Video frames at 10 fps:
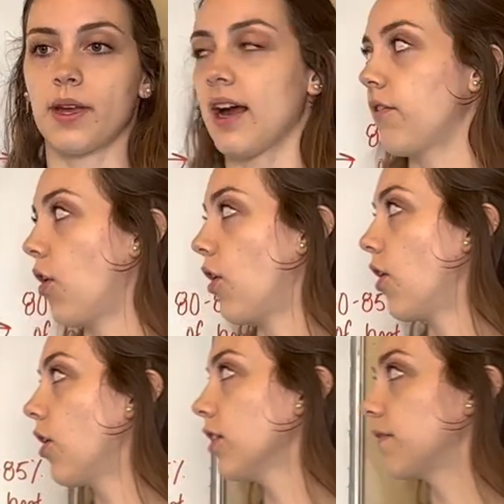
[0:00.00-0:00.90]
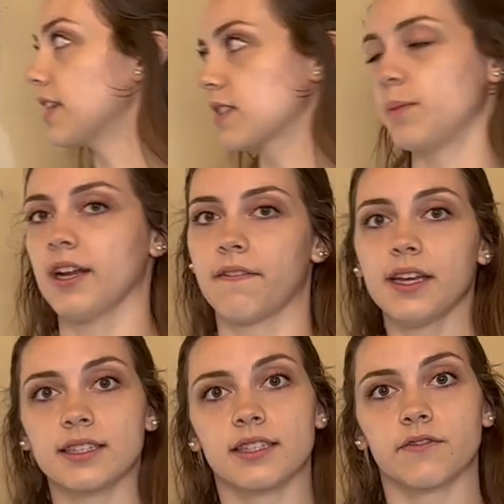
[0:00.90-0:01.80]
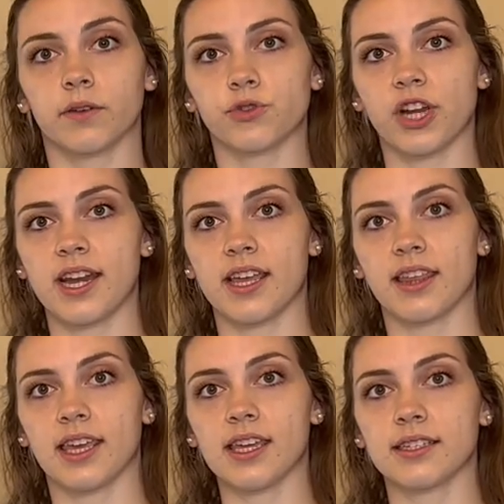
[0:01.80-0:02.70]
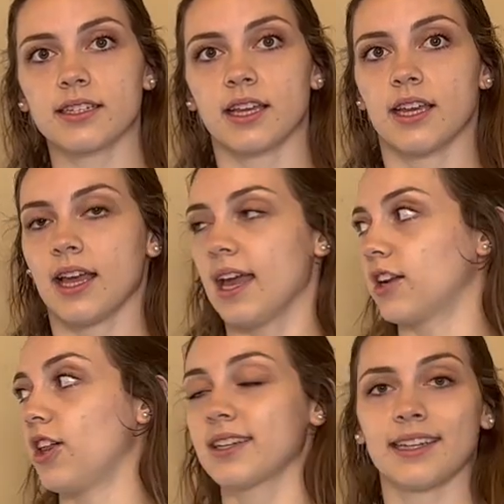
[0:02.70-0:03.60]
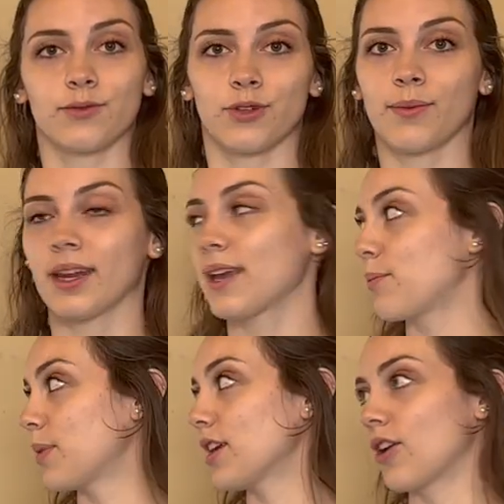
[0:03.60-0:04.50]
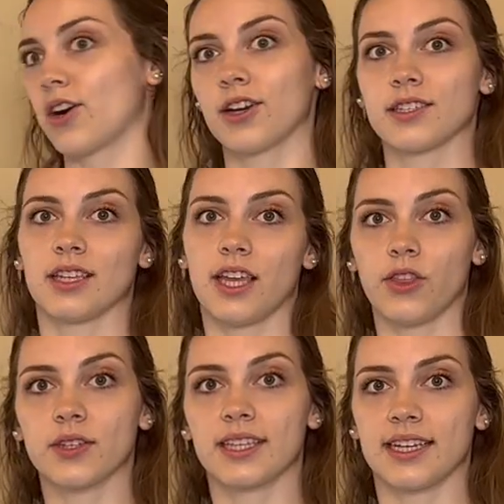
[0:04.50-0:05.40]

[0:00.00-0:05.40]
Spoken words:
We have all of these benefits from training in the heat, and a lot of times we're able to hit PRs and those